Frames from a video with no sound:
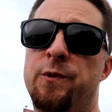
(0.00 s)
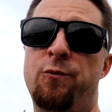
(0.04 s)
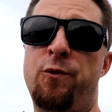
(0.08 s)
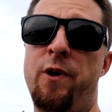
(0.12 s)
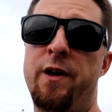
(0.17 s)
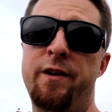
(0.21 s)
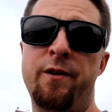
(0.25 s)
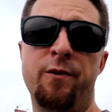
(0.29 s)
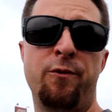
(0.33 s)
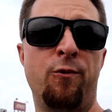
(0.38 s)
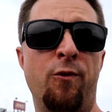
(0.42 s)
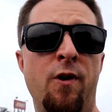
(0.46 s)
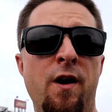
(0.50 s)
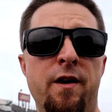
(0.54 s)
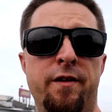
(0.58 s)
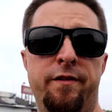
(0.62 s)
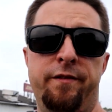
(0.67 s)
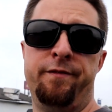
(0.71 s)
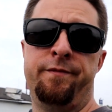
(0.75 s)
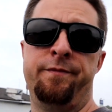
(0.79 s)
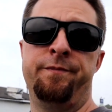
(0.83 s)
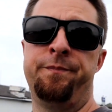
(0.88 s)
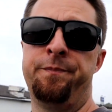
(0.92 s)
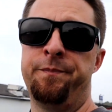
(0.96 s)
ready to
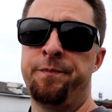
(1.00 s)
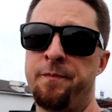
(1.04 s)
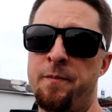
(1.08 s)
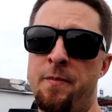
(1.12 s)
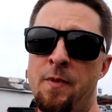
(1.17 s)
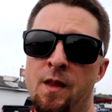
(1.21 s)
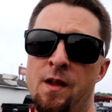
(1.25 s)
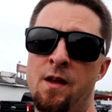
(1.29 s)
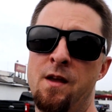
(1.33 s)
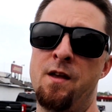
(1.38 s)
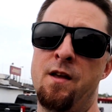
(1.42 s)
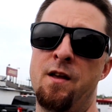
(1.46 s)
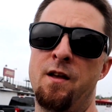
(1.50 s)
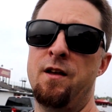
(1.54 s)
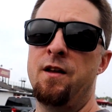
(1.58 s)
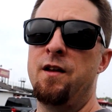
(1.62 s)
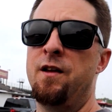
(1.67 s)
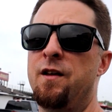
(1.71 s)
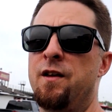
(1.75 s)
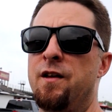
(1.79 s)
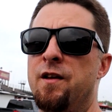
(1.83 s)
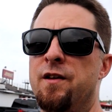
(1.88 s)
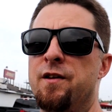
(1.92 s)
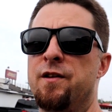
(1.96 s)

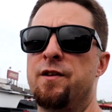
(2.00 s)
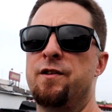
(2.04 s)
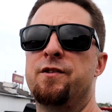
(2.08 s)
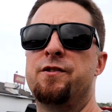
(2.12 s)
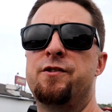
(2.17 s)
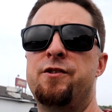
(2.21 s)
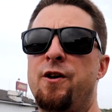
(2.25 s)
run.